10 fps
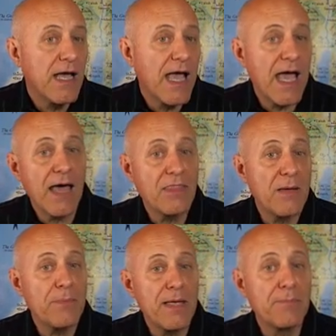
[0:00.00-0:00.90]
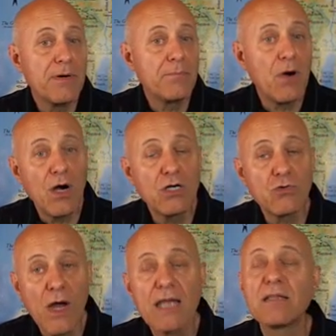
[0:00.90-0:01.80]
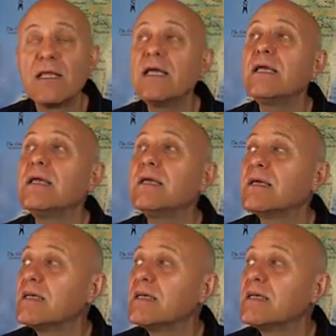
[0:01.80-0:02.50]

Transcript: And the people mourned greatly.